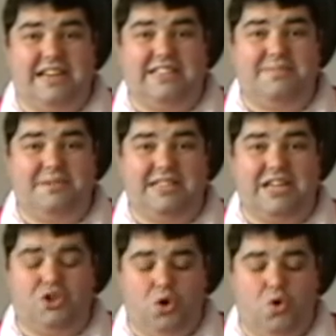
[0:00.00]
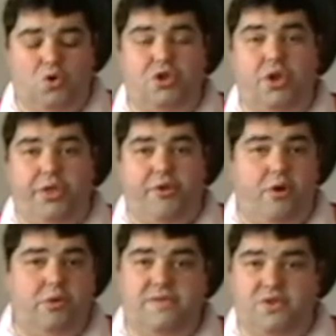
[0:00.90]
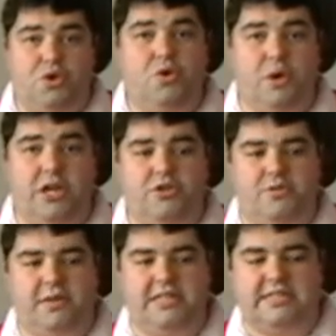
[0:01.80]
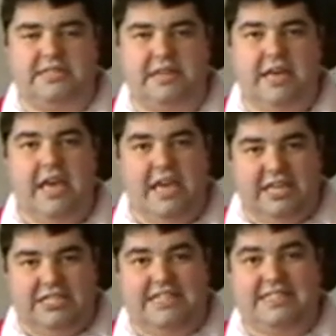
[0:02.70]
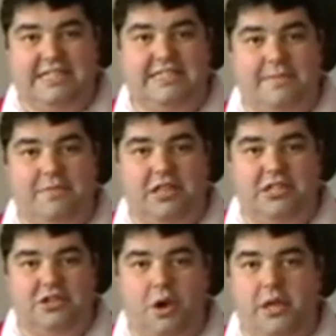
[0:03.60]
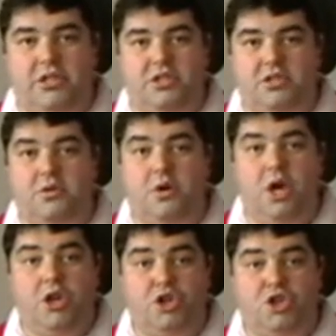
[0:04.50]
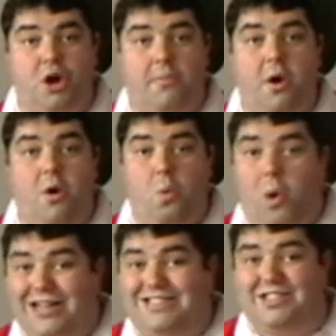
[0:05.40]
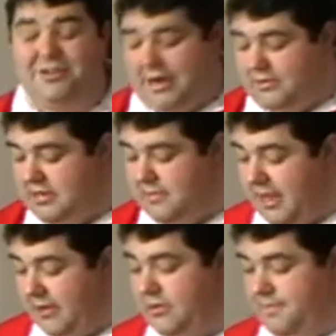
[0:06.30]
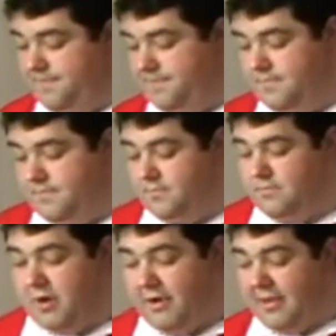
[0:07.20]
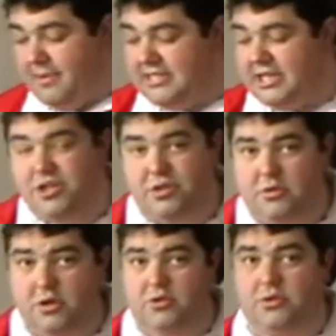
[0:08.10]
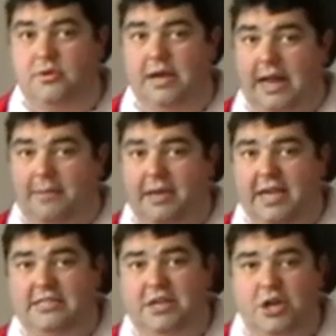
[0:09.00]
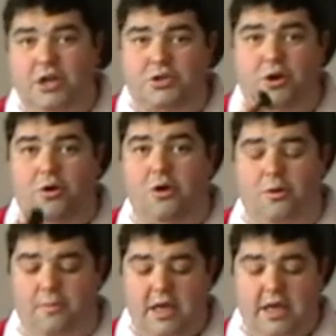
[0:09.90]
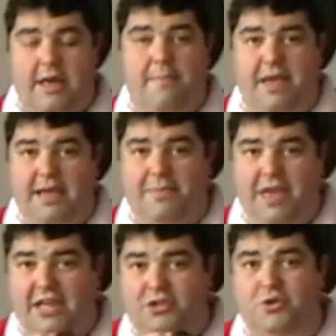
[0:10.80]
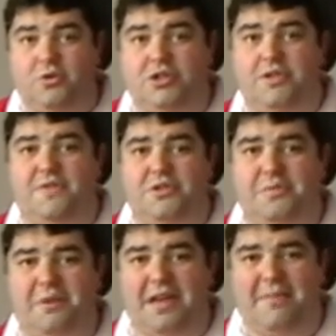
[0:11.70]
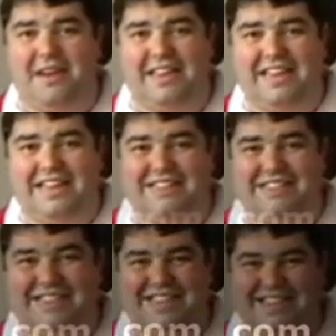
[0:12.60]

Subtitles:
it has to be said, torch that throws for 200 metres. You just need something that's going to do the job whilst you're out and about. My recommendation, go to alpkit.com and pick up the head torch if you don't pick up anything else.